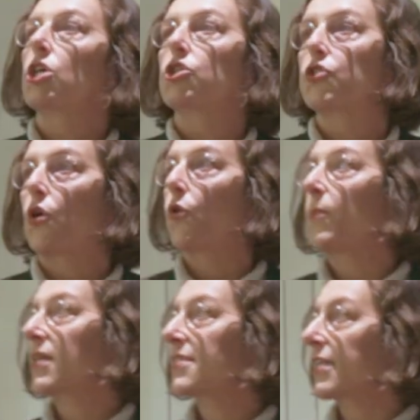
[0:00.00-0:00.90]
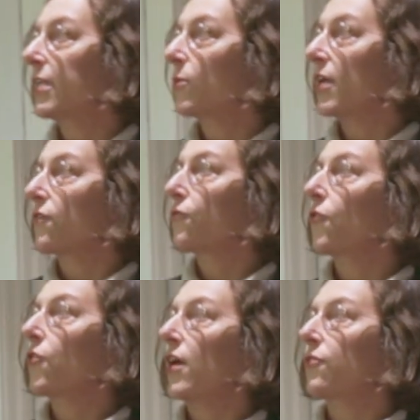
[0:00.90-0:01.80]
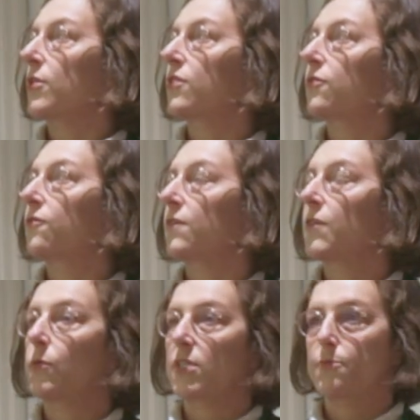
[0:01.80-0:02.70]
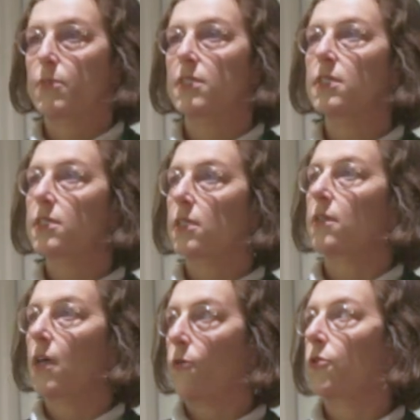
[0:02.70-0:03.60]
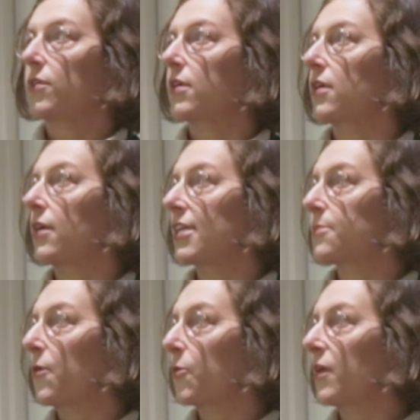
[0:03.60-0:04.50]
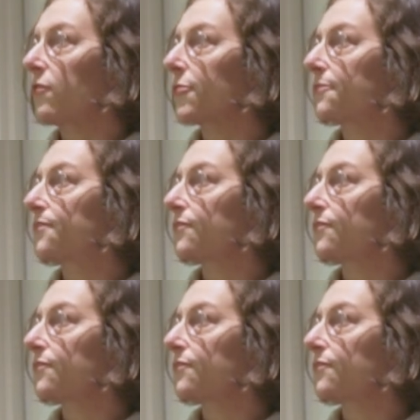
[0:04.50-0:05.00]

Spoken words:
So basically, we had 451 species in our experiment.